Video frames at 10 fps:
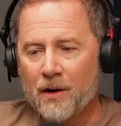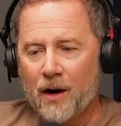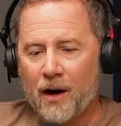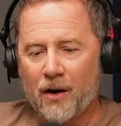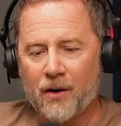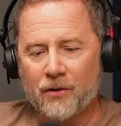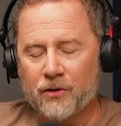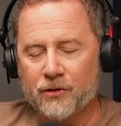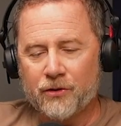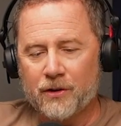are
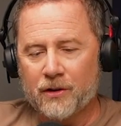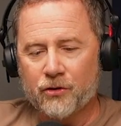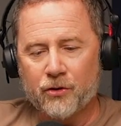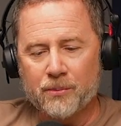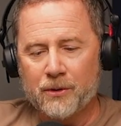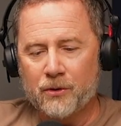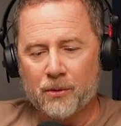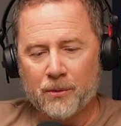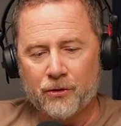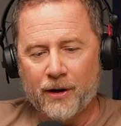just extremely
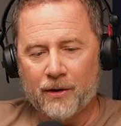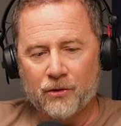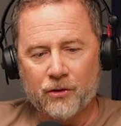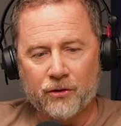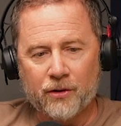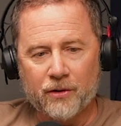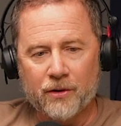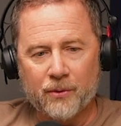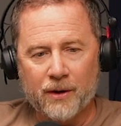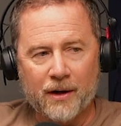normal challenges
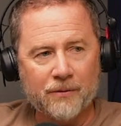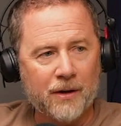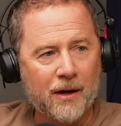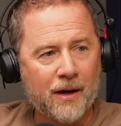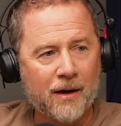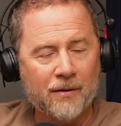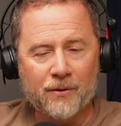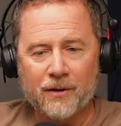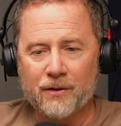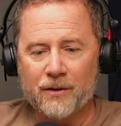that we have to
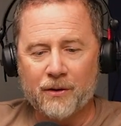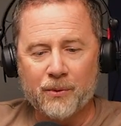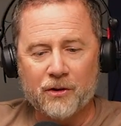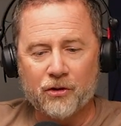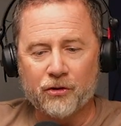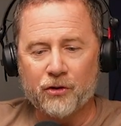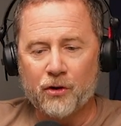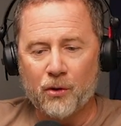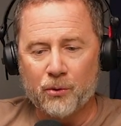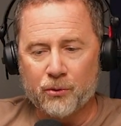have, that we just
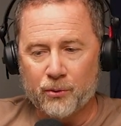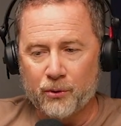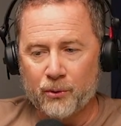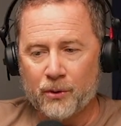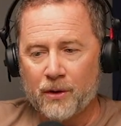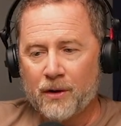go through,